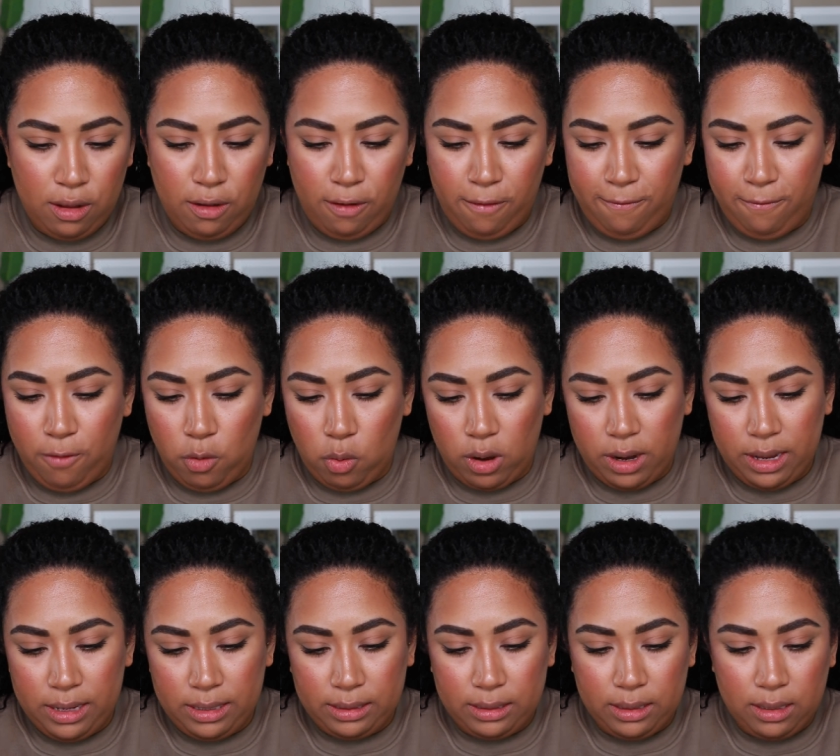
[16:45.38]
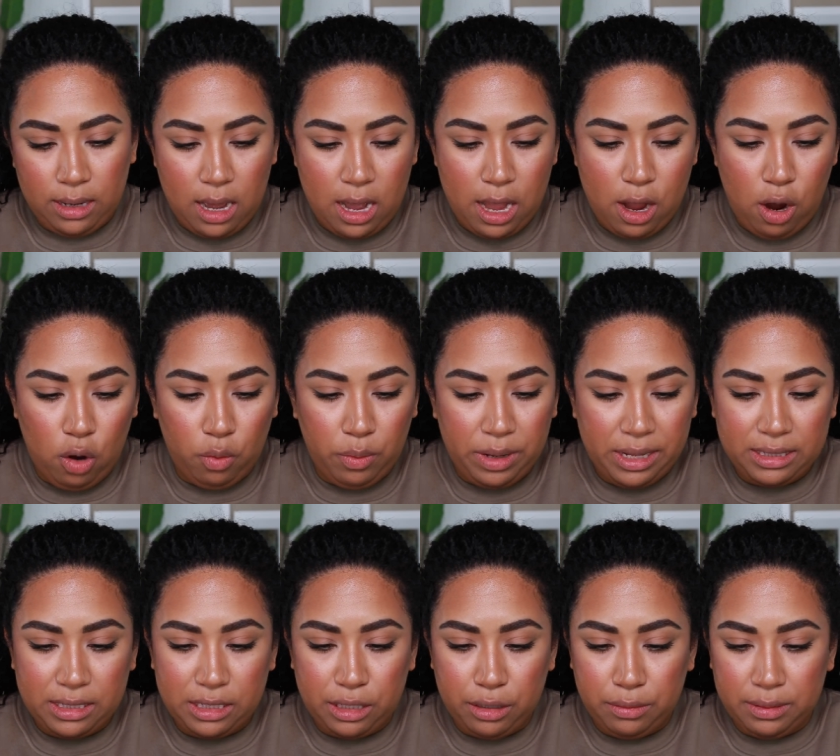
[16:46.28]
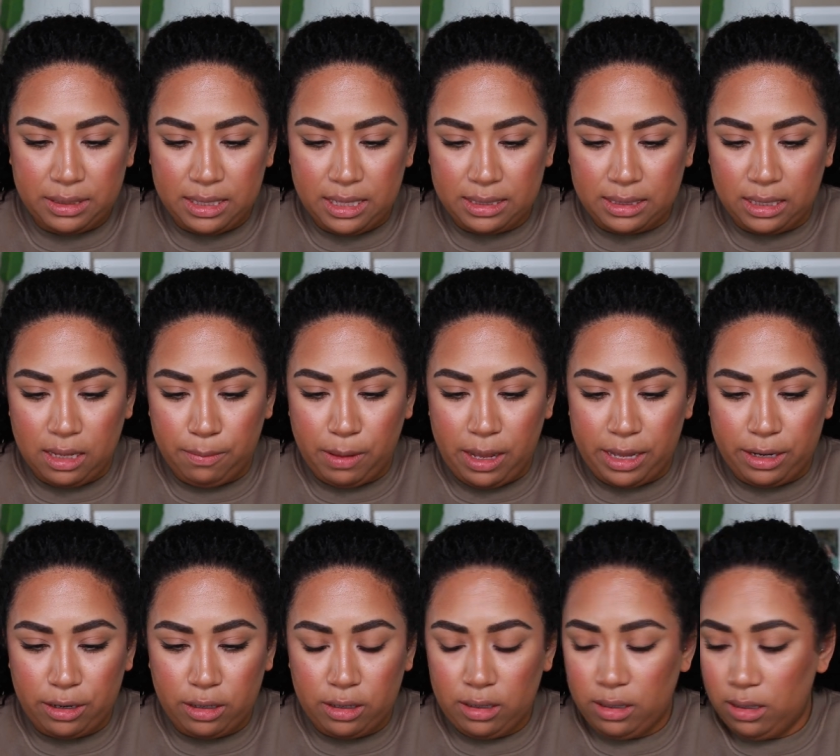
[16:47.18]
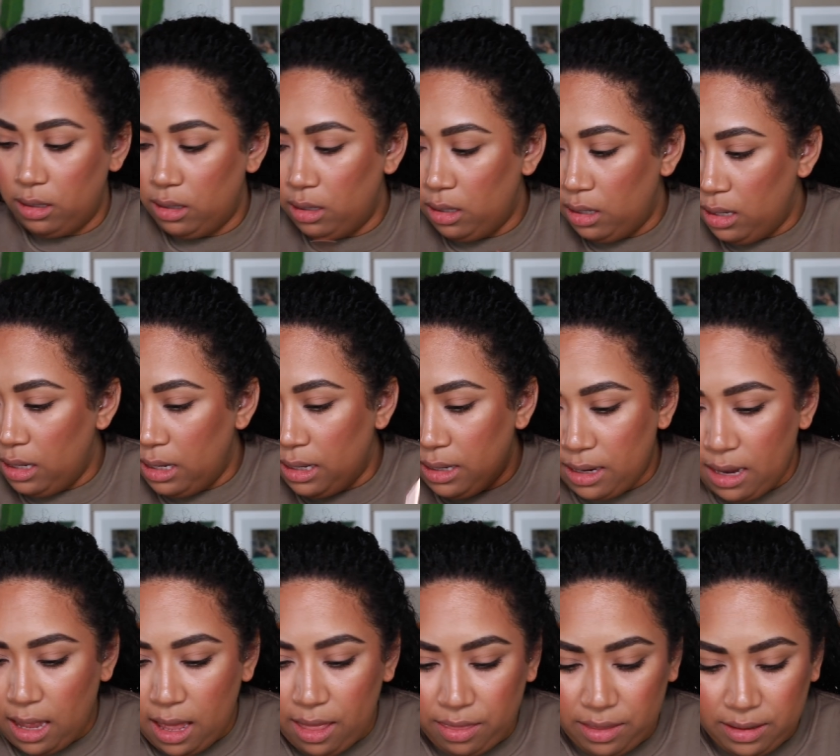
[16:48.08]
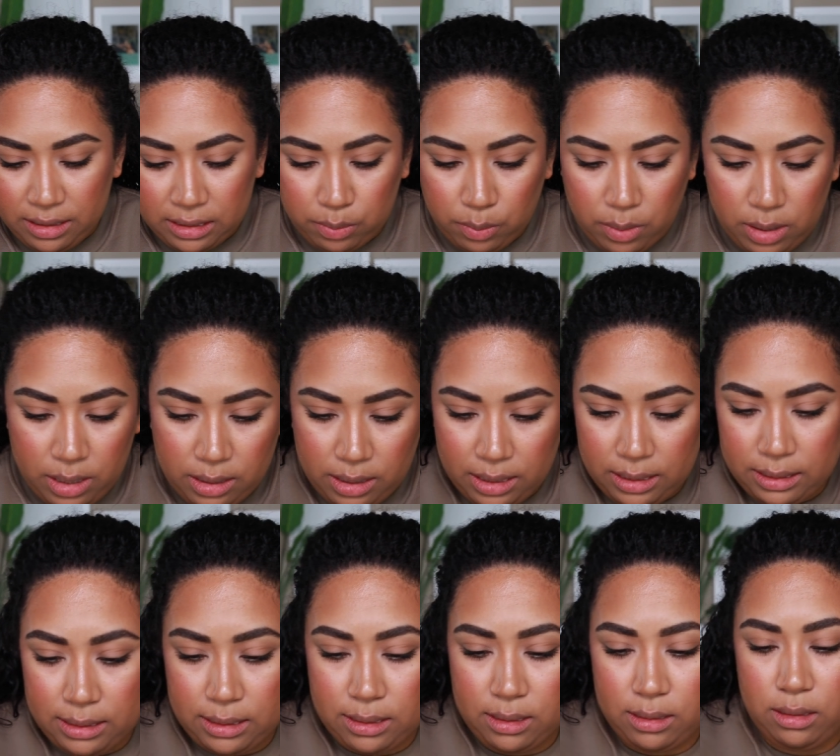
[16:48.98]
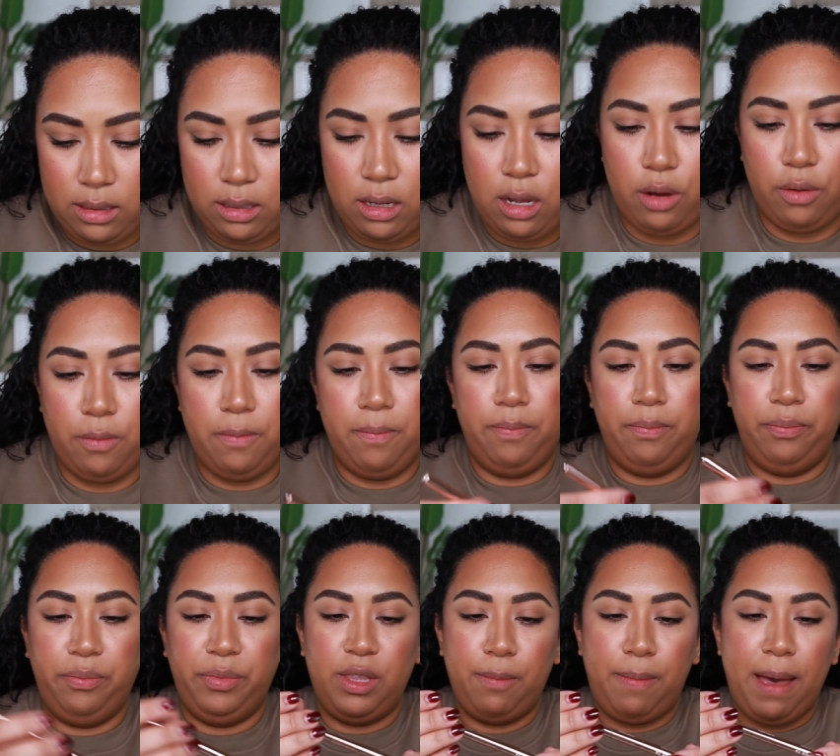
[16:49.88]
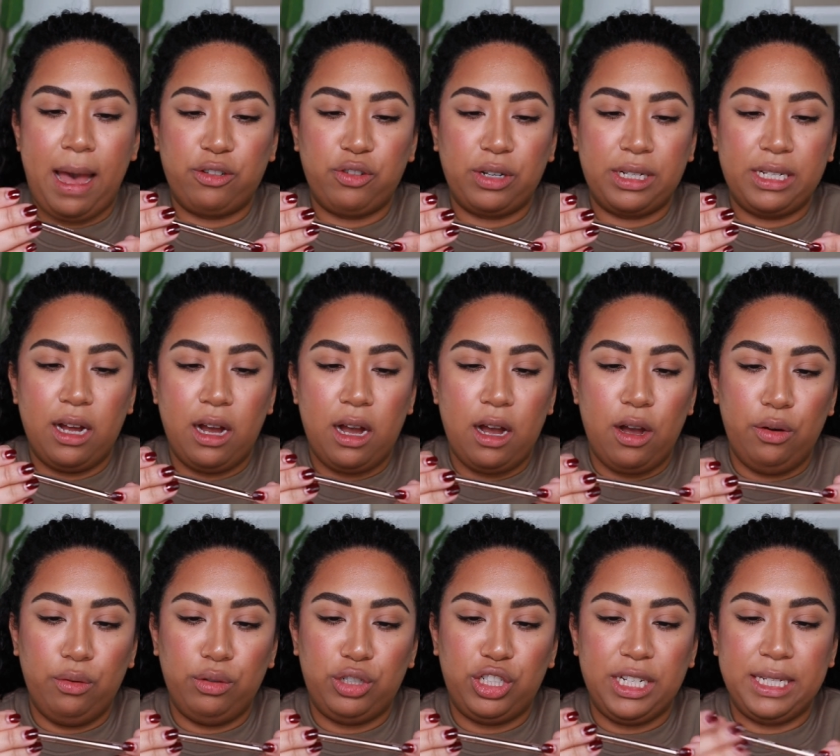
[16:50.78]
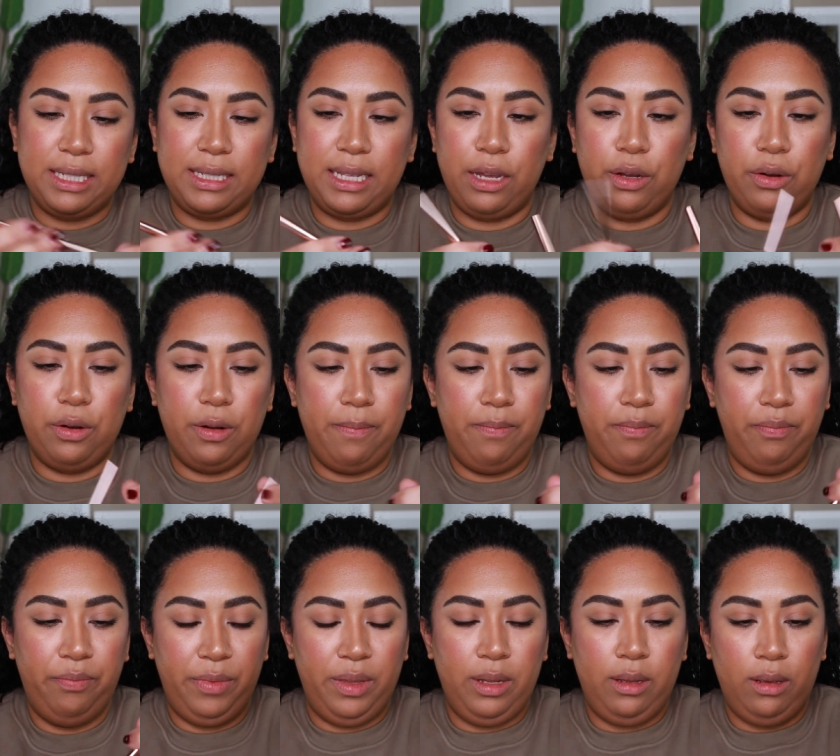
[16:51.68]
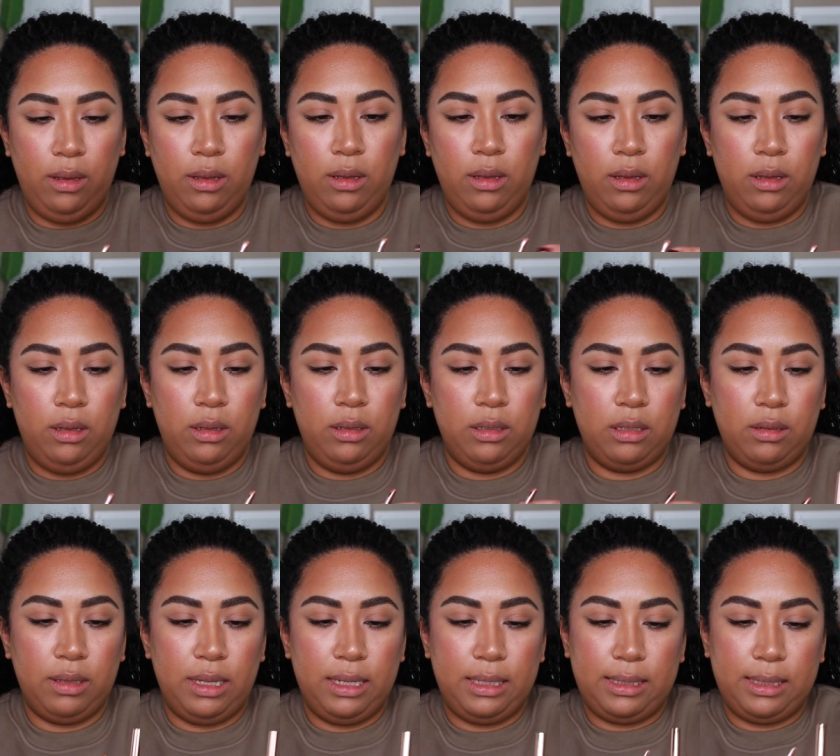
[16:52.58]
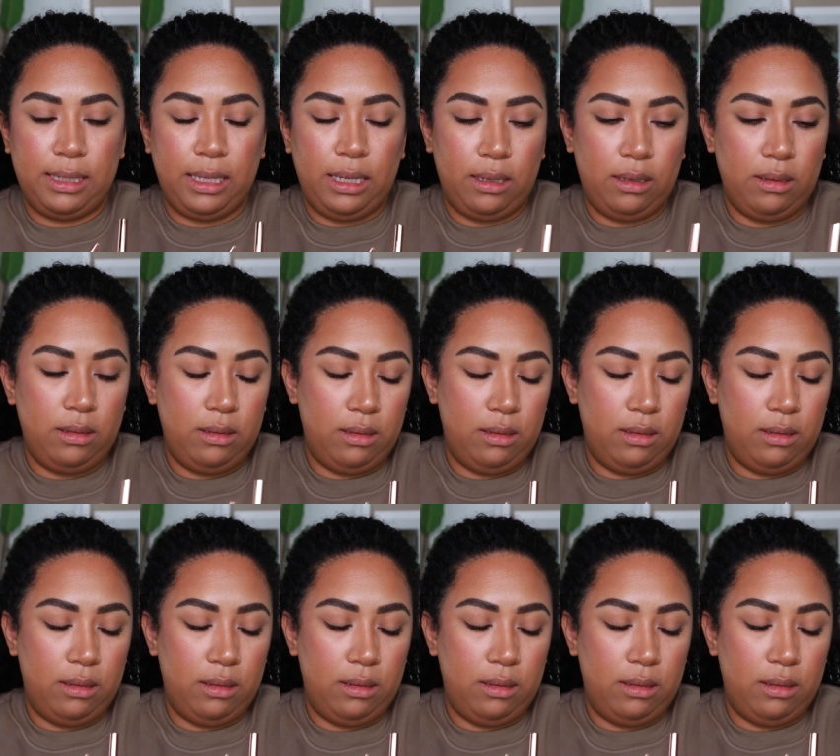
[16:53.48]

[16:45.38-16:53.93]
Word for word: for it. I always use this lip liner, not this one. It's, oh, the Patrick Ta, Oh She's Single. So let's see.